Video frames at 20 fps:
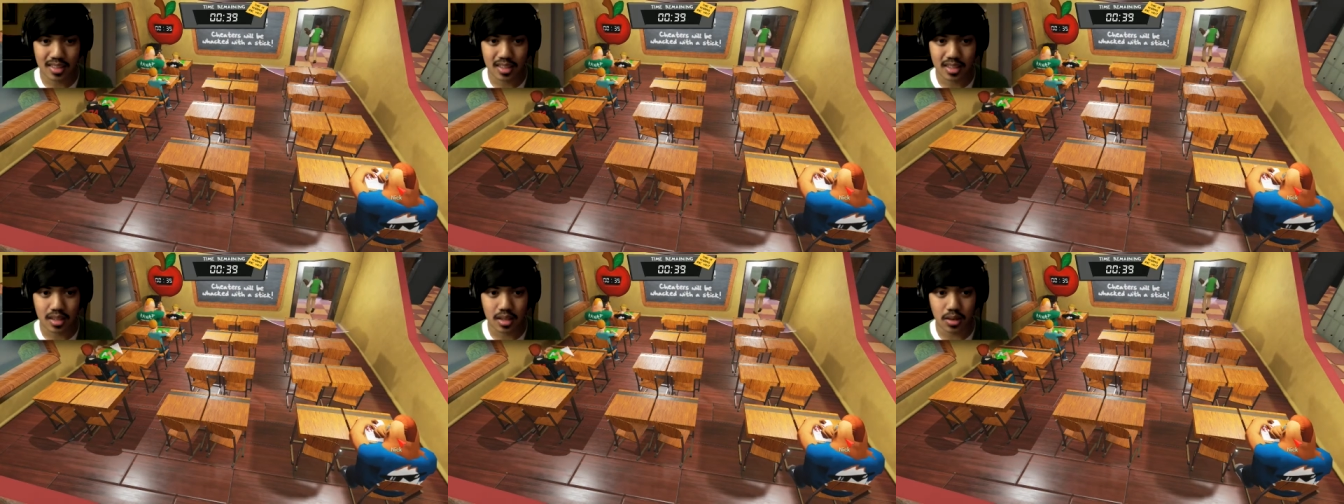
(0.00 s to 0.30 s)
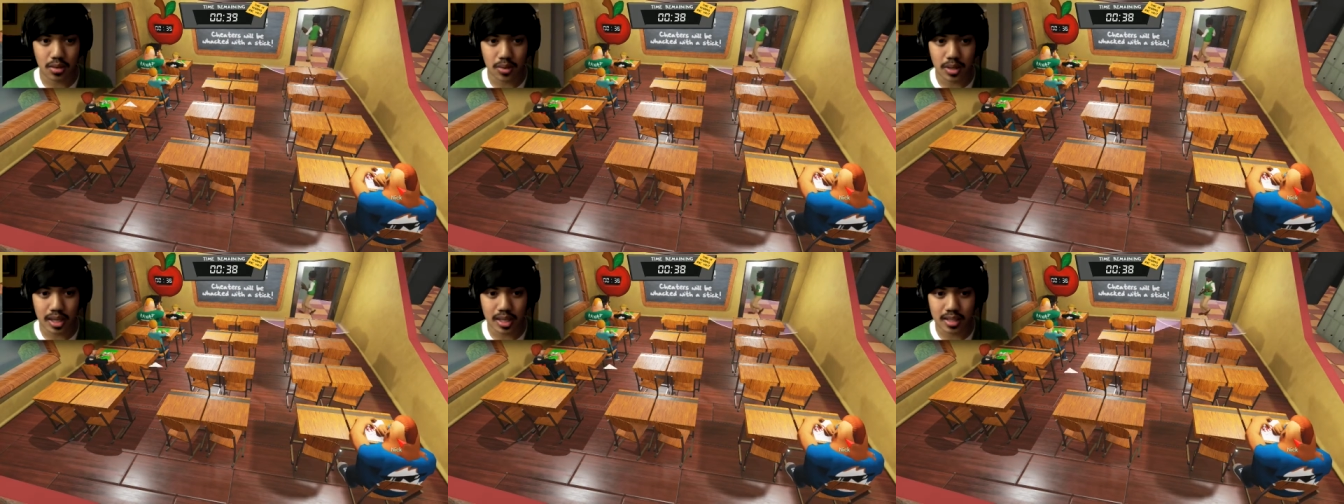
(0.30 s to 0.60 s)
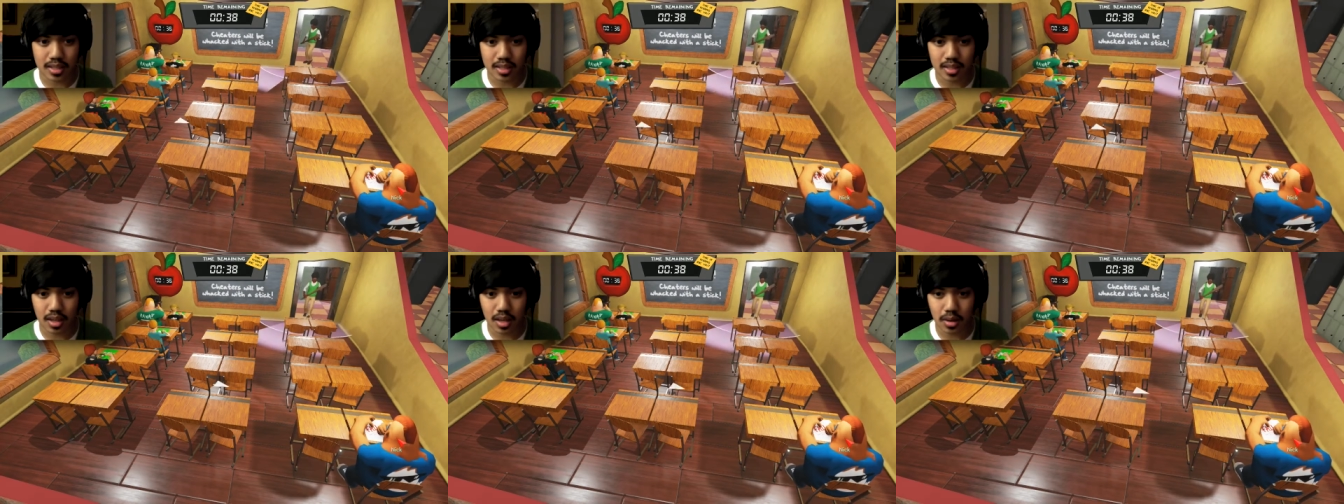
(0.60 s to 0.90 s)
Go,
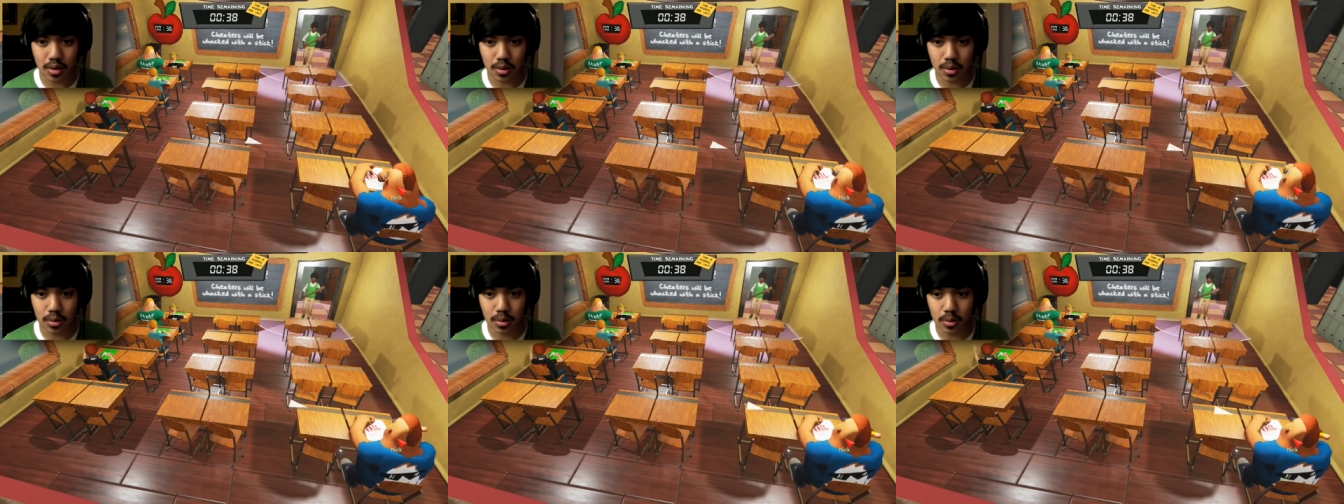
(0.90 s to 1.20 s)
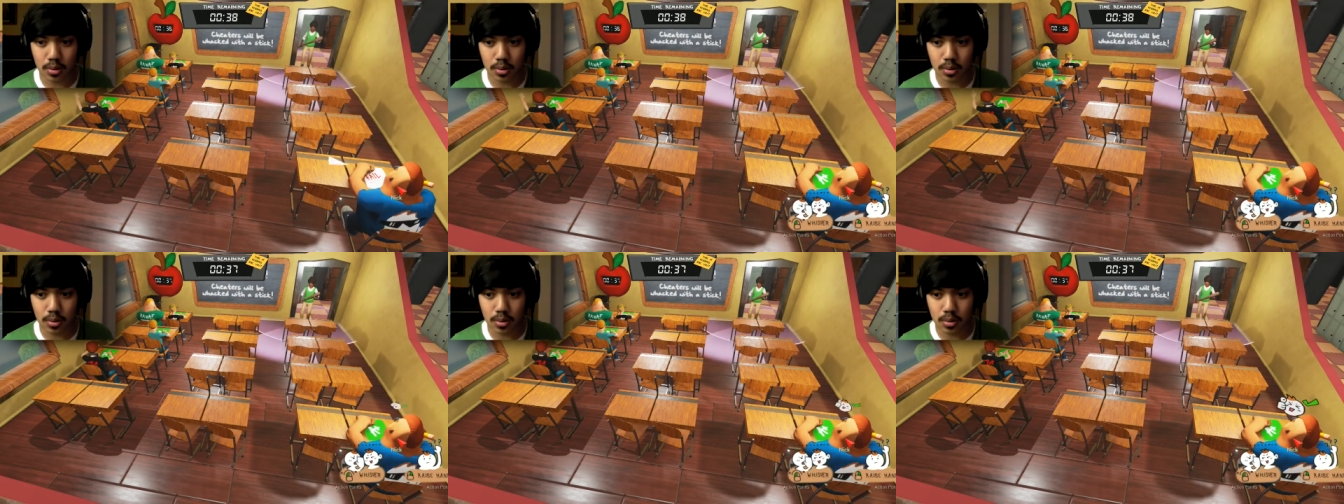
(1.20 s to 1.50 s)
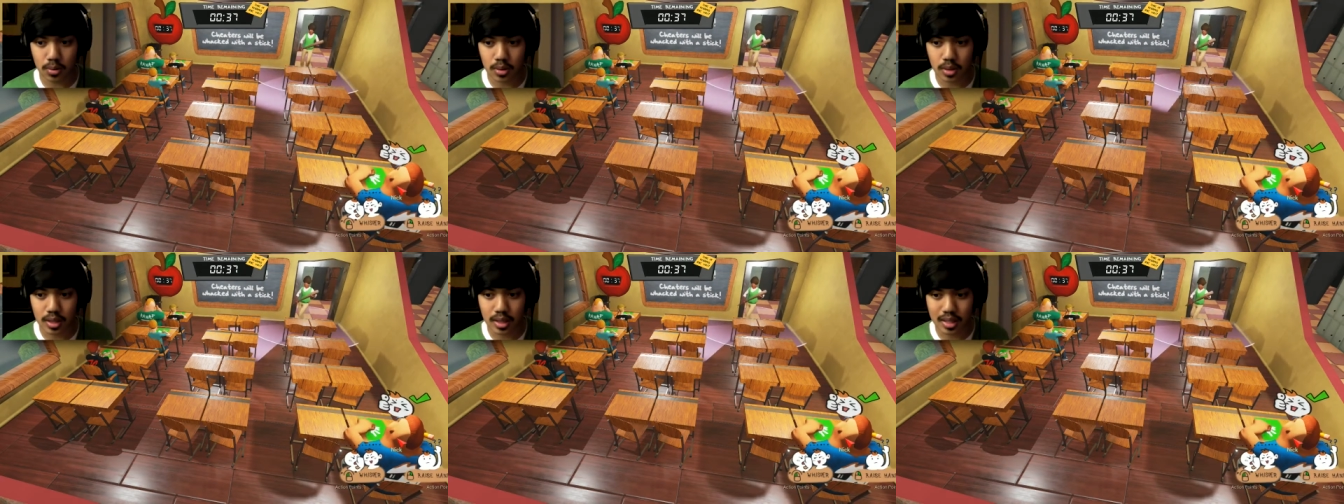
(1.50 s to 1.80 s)
Nick.
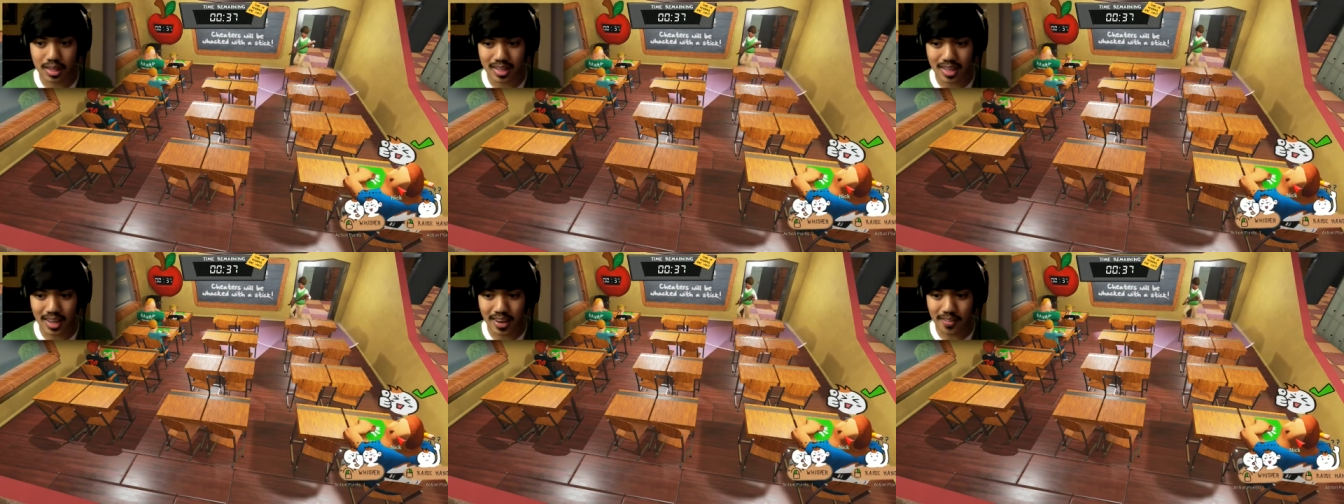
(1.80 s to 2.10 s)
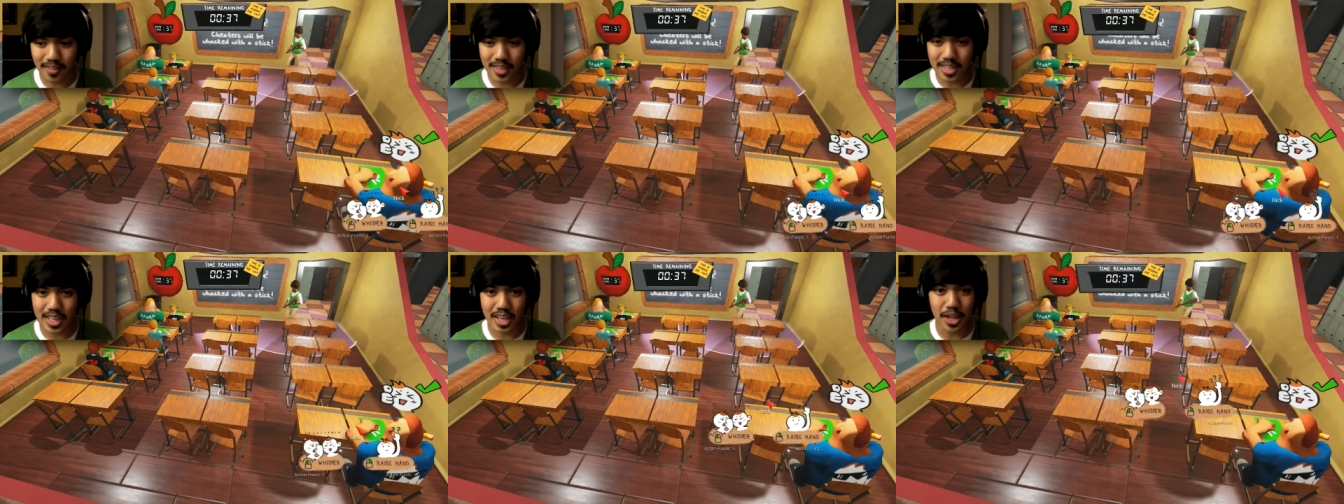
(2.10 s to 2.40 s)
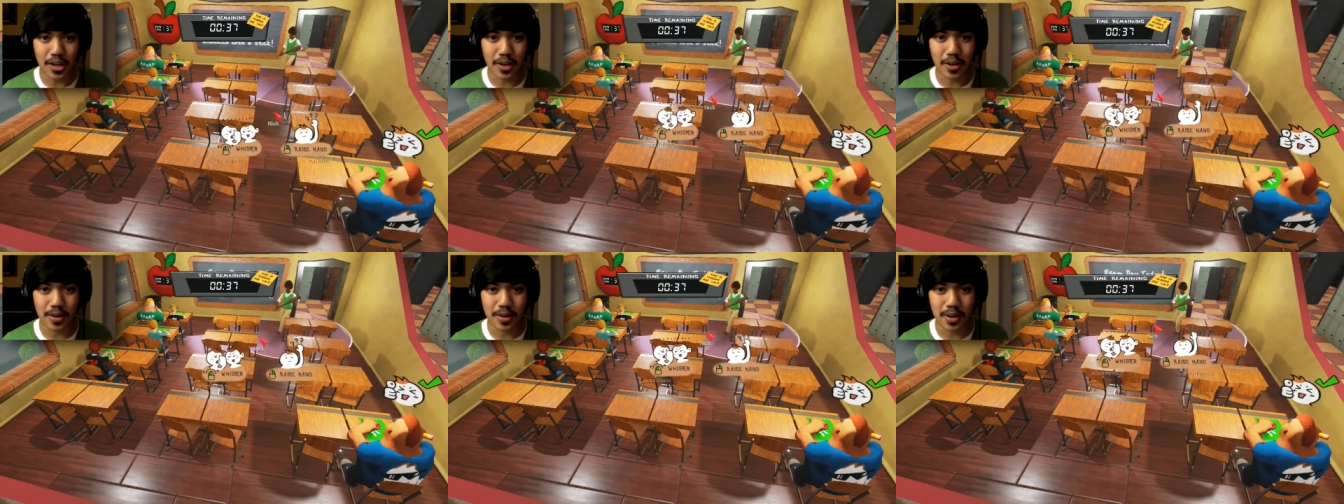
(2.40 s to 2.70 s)
Go. There we
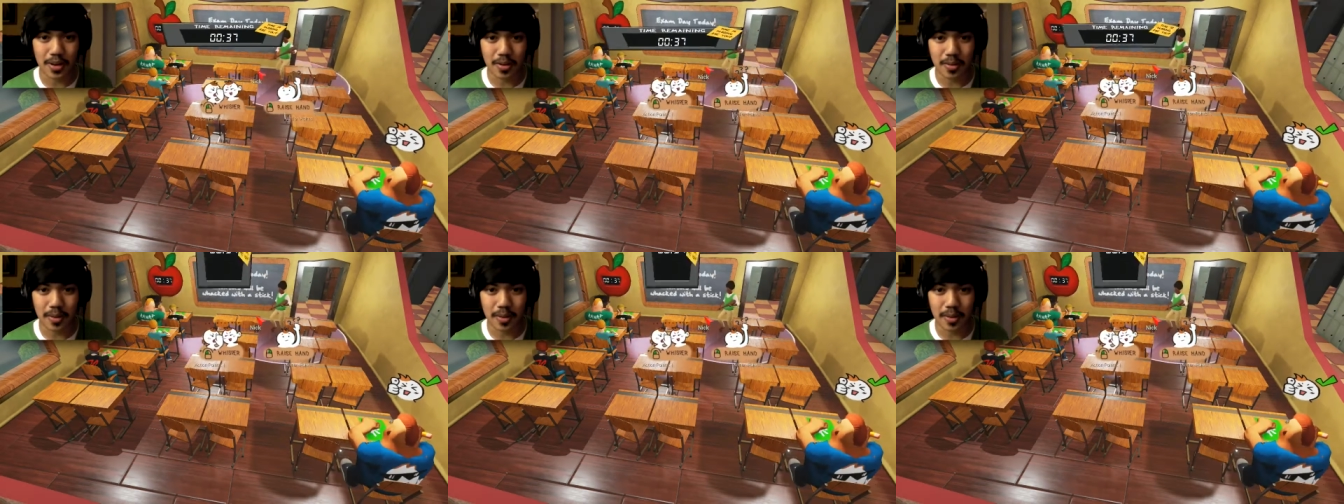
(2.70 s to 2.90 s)
go. All